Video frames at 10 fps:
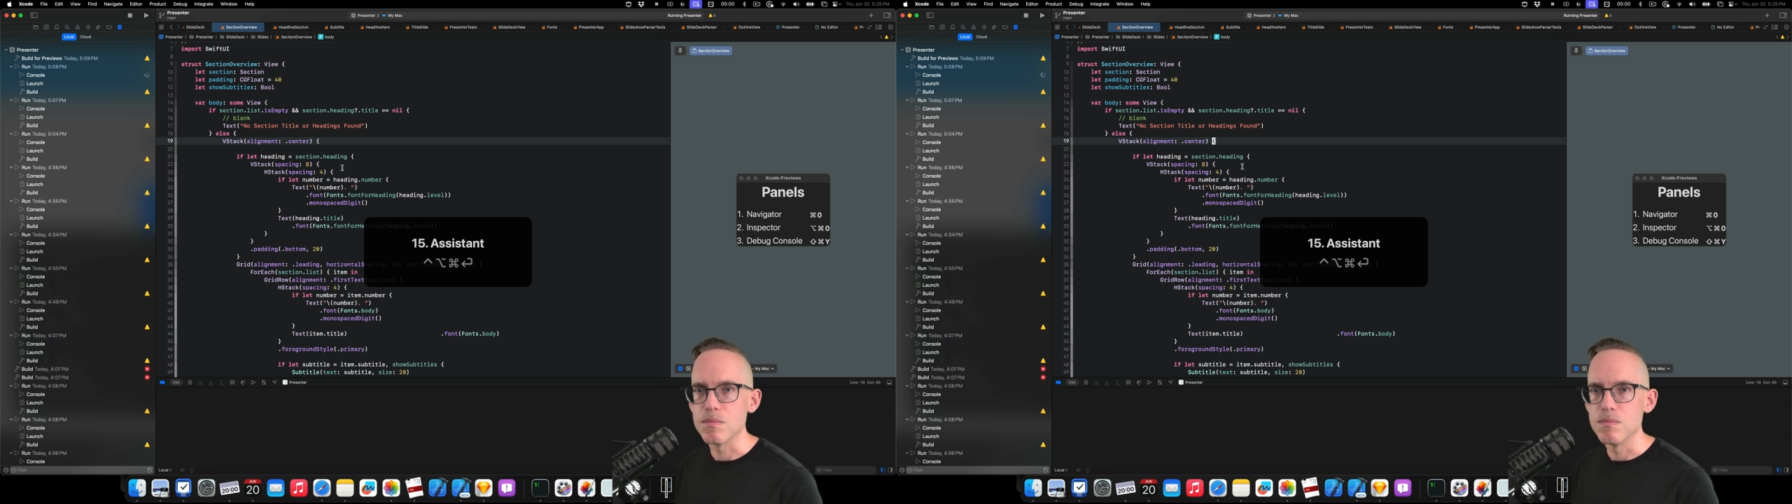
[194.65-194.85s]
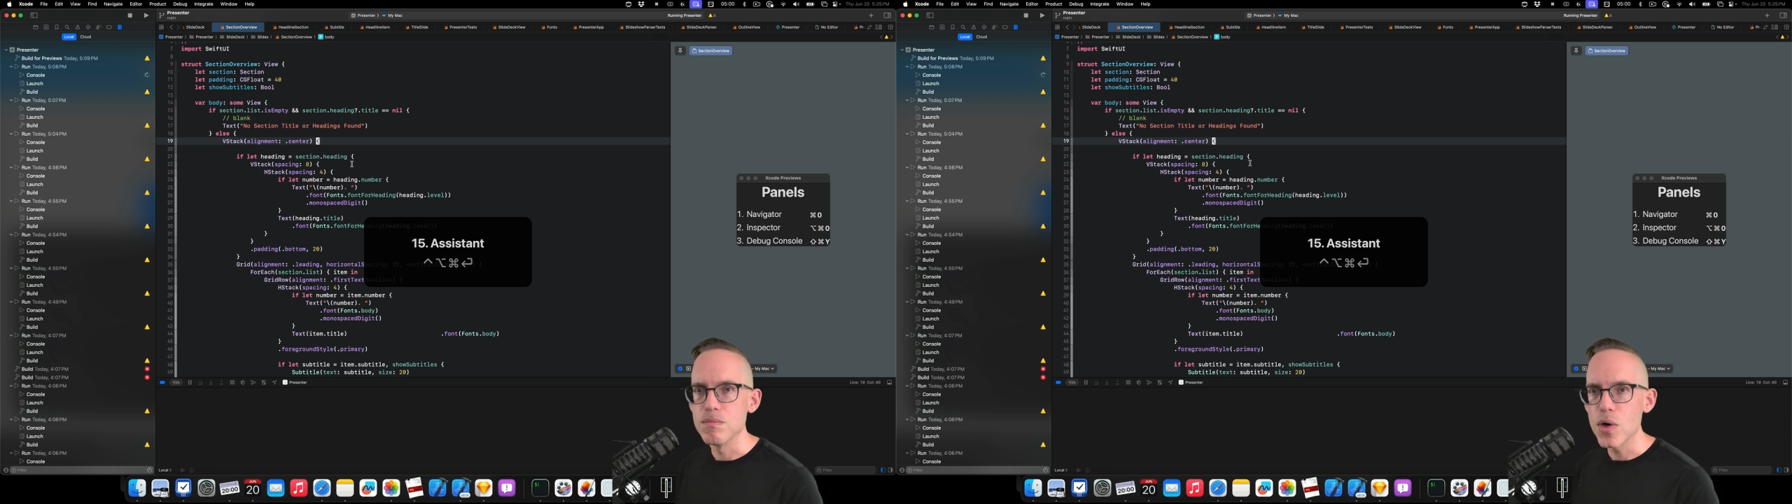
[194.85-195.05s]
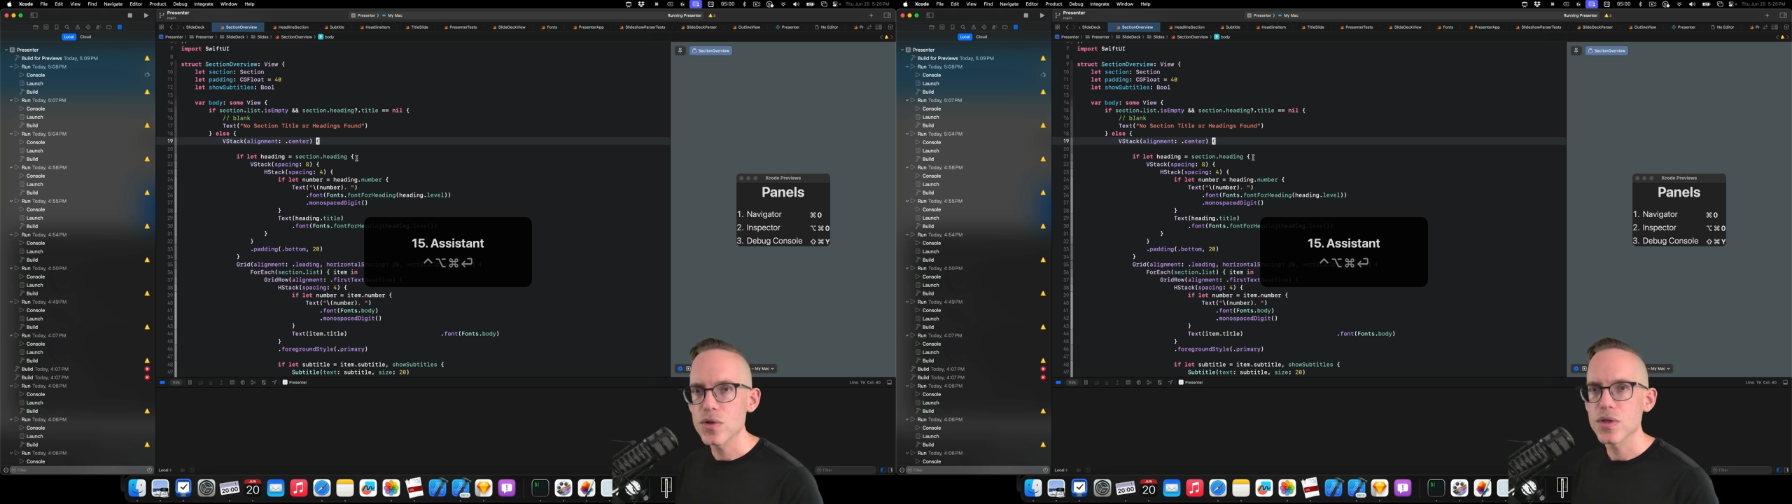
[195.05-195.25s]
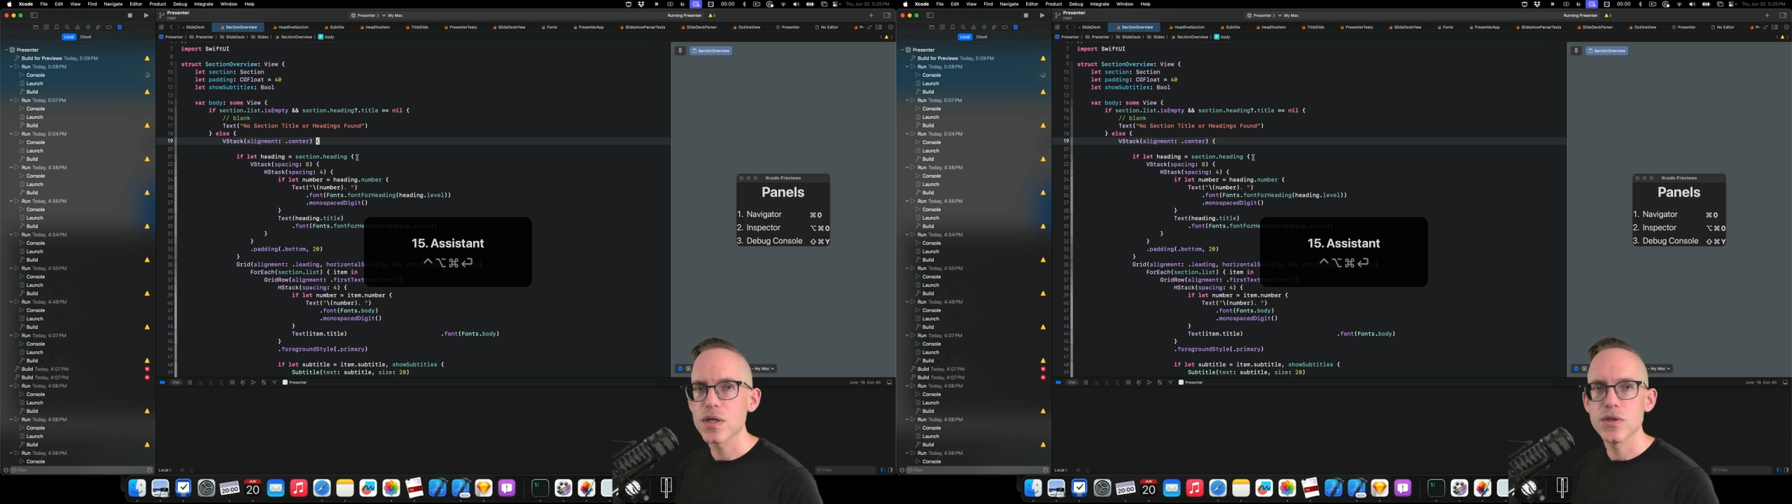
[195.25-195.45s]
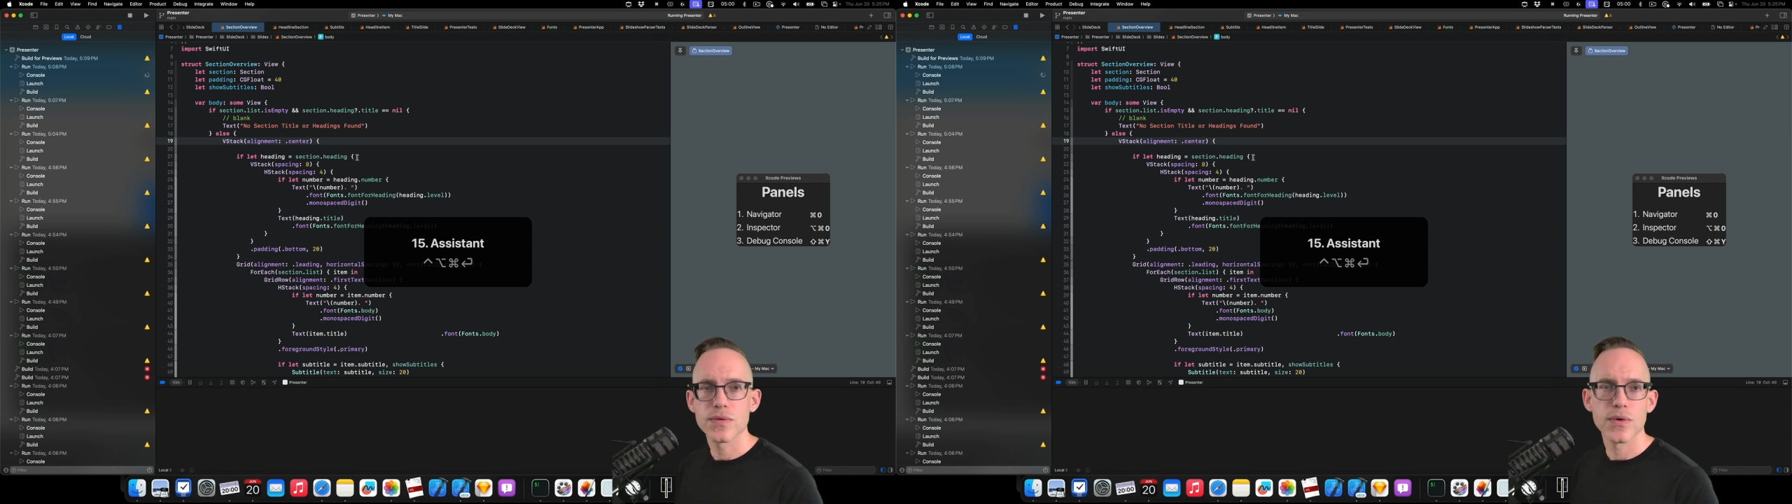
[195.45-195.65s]
mostly
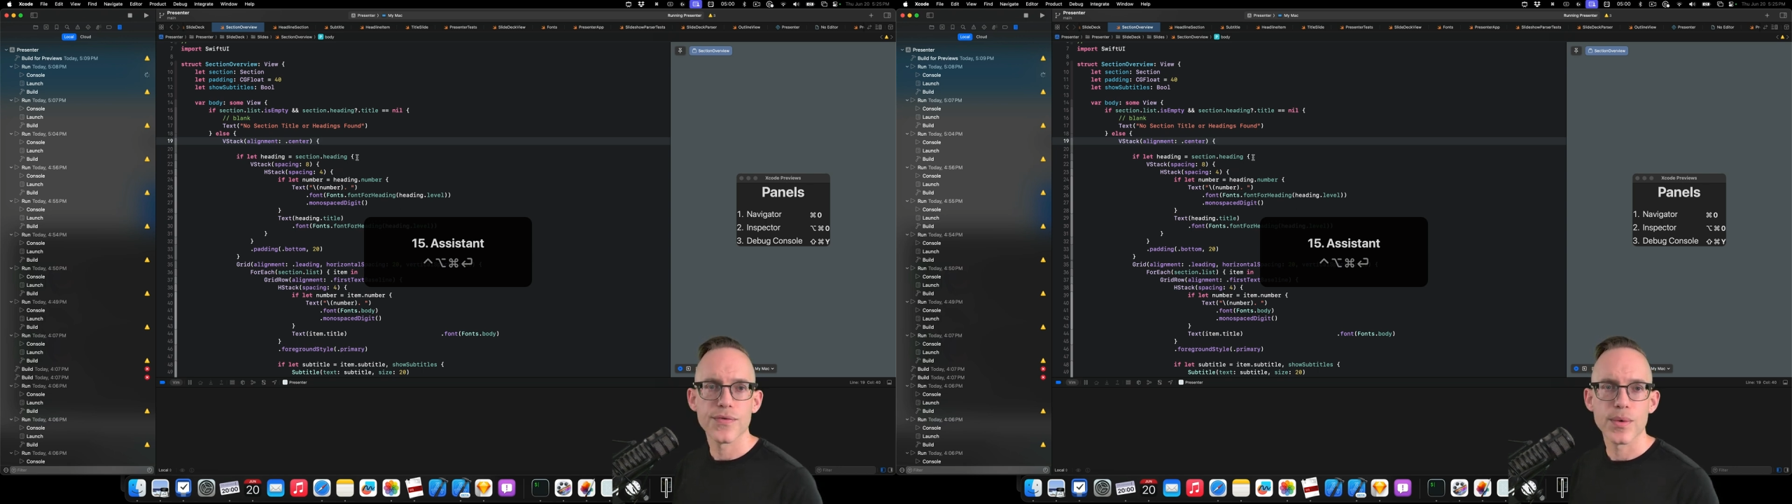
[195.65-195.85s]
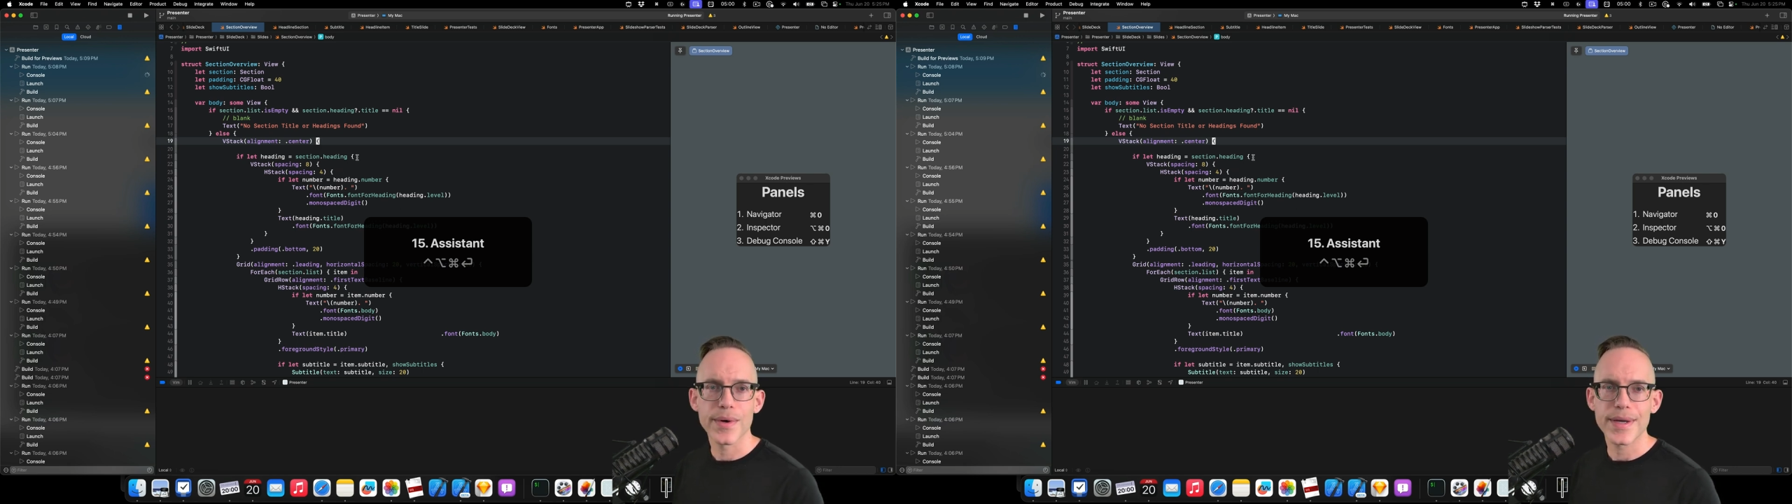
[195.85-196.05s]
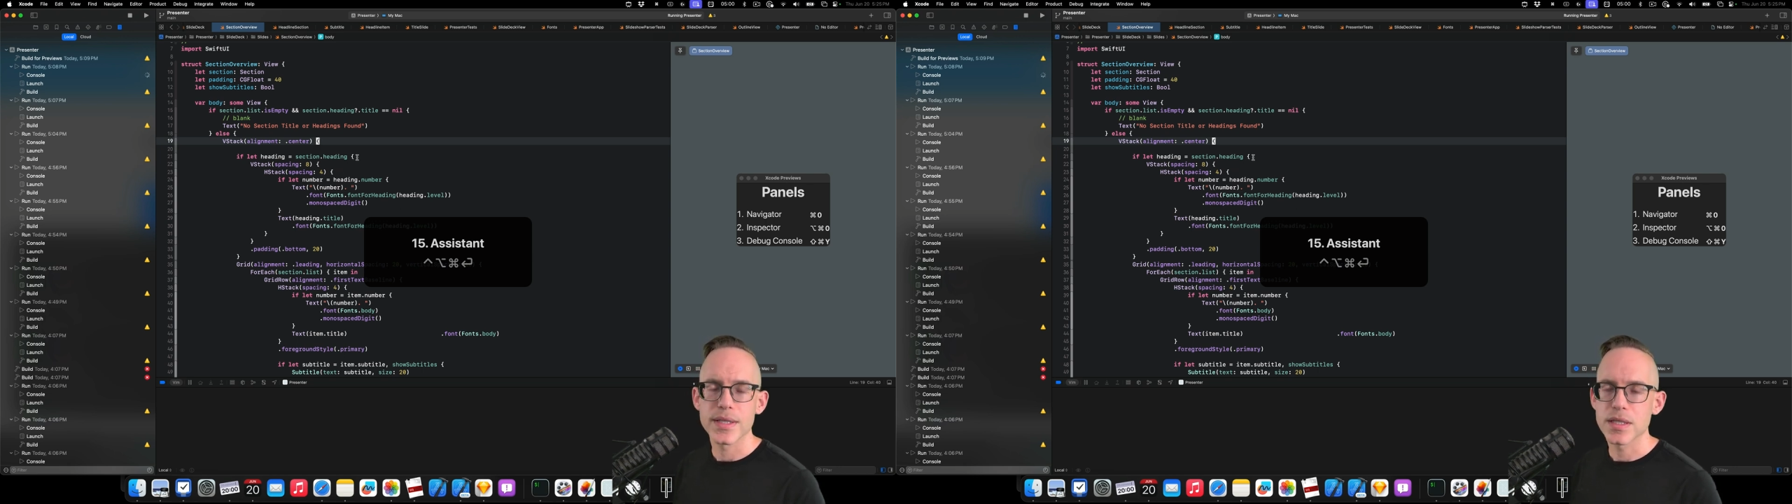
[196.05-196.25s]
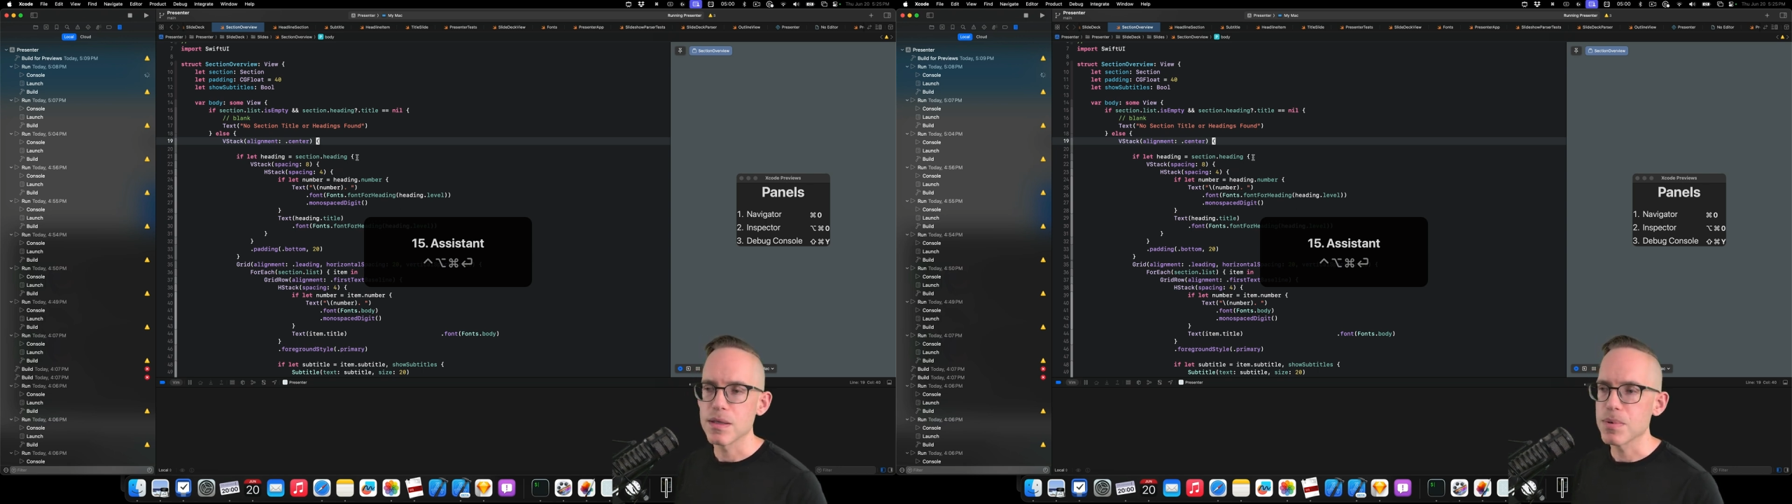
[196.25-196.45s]
useful if you're working in C